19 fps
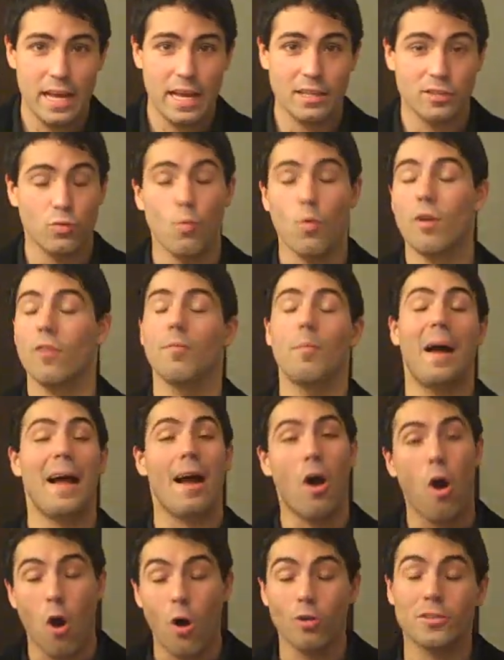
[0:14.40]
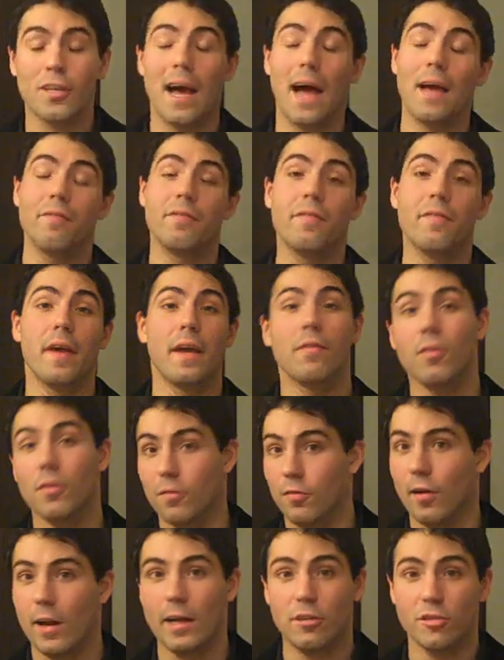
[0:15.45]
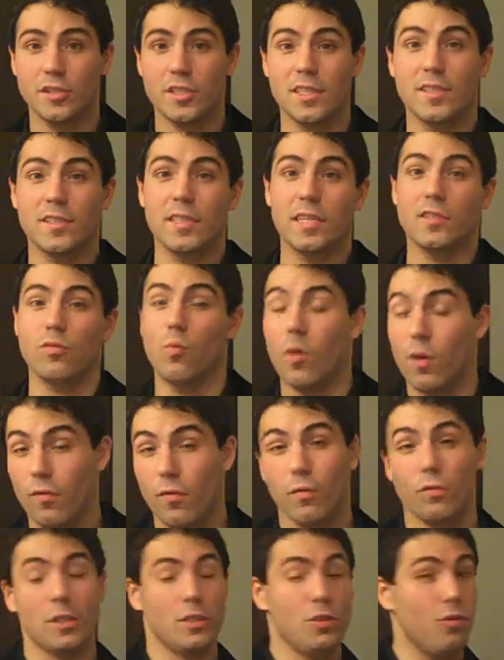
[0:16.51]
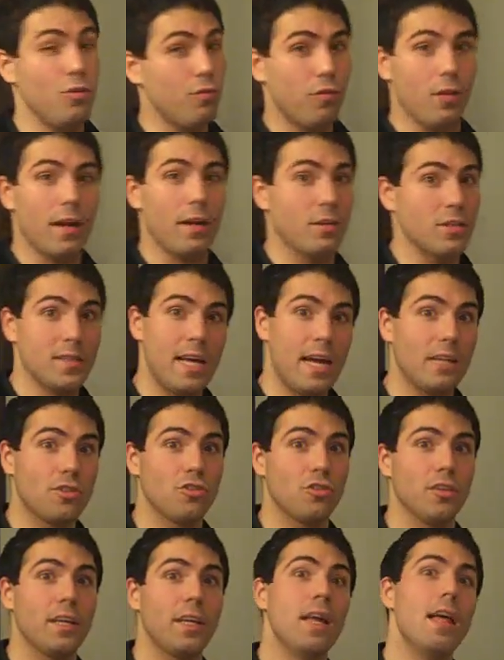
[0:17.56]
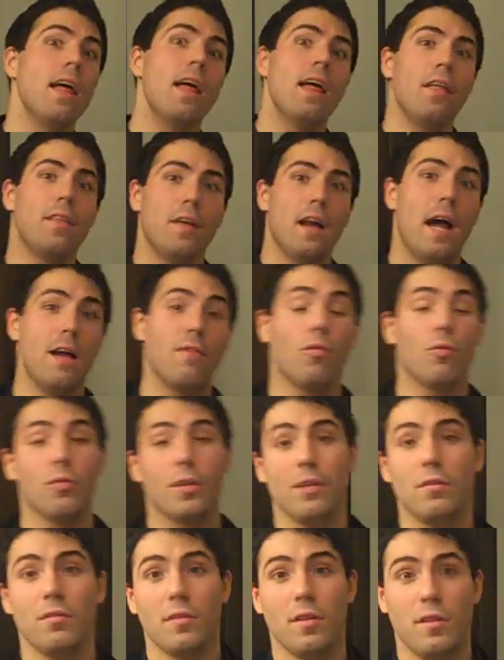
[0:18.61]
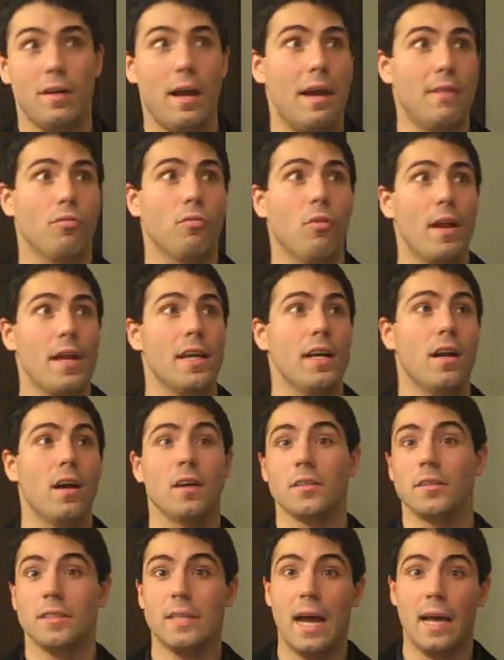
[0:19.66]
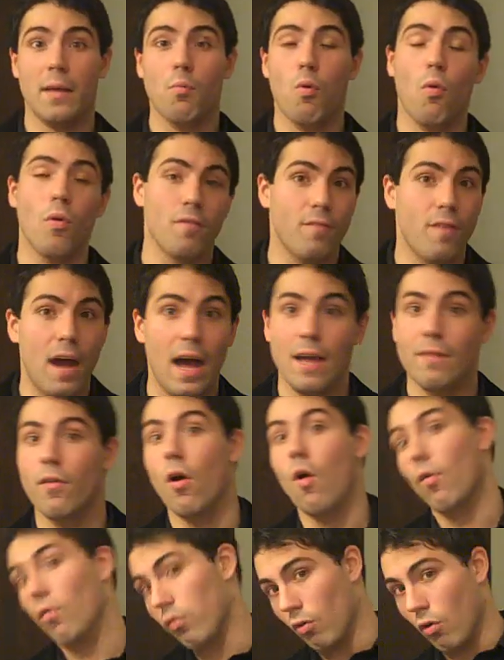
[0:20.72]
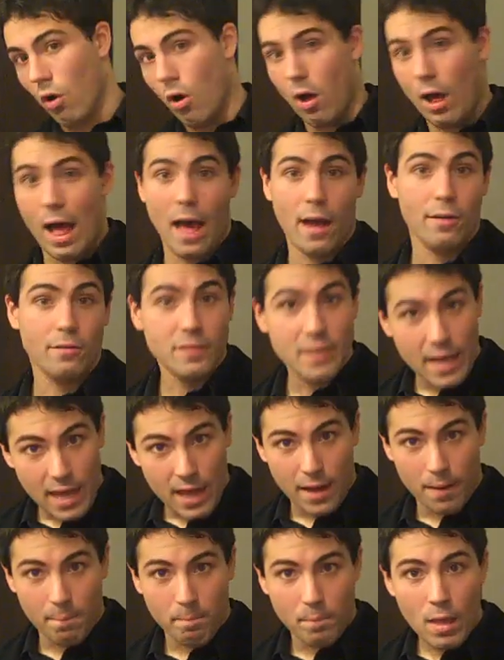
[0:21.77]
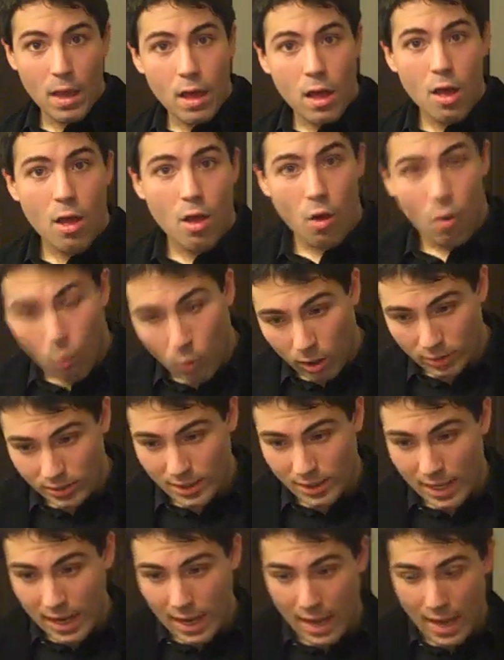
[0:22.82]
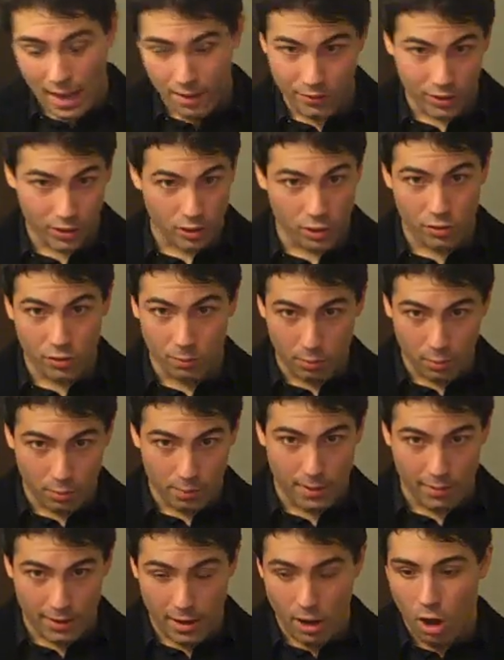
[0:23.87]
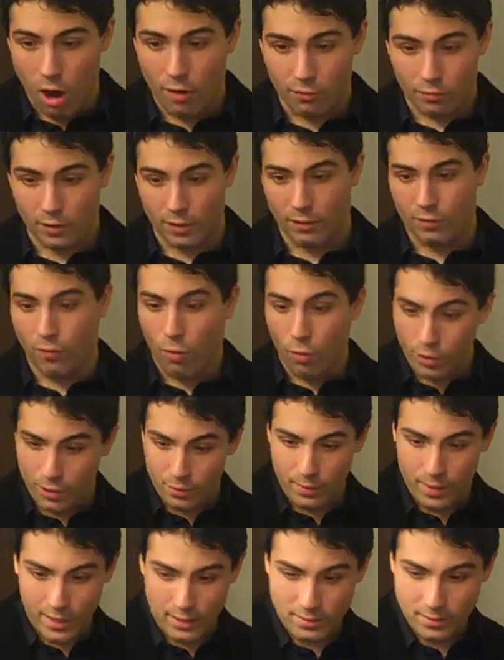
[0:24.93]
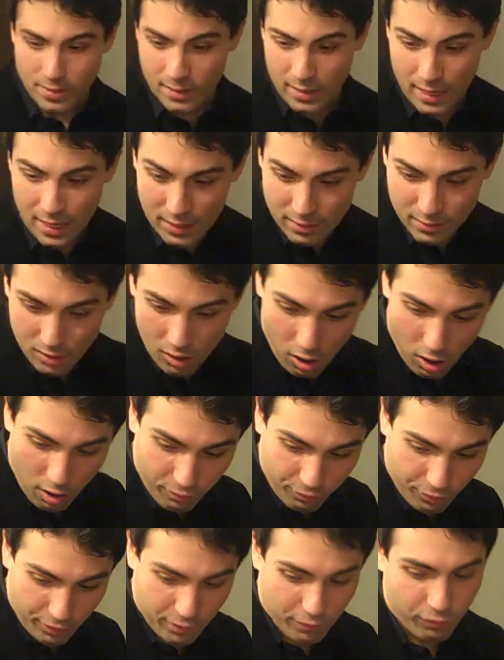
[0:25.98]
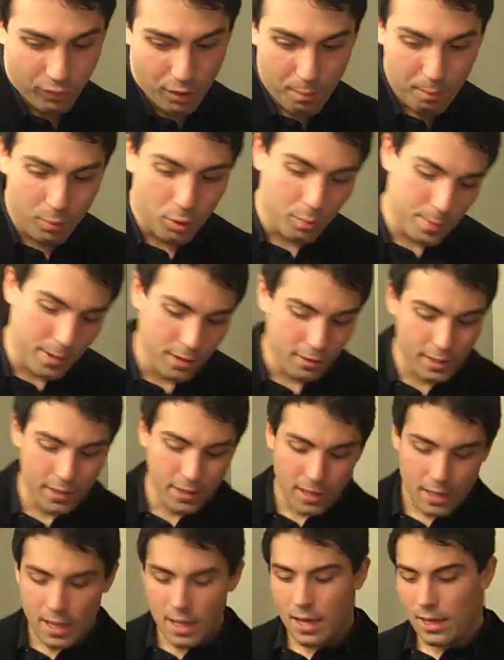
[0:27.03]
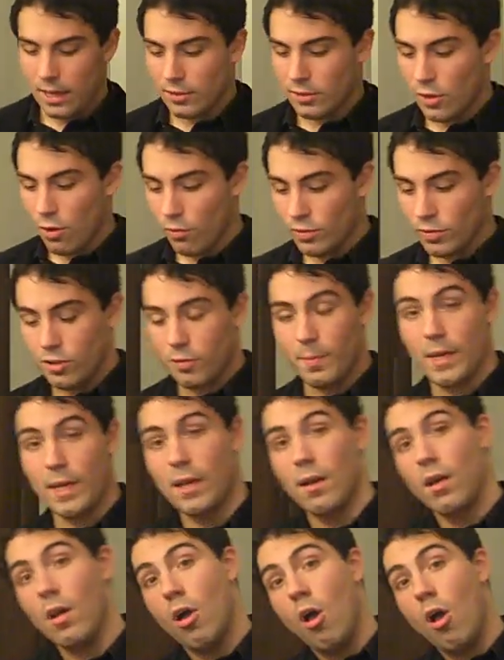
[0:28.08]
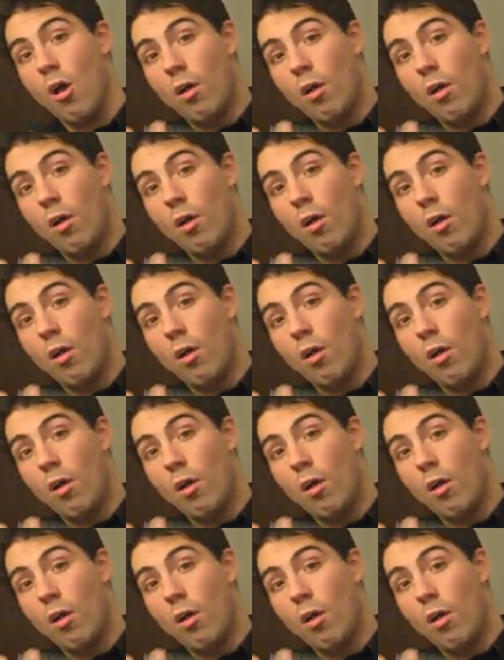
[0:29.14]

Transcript: It's one of my all-time favorite fragrances. It's one of only two fragrances actually that I've rated a 9.5 overall out of 10. Well, today I have another Burberry offering for you, and today's offering from Burberry is going to be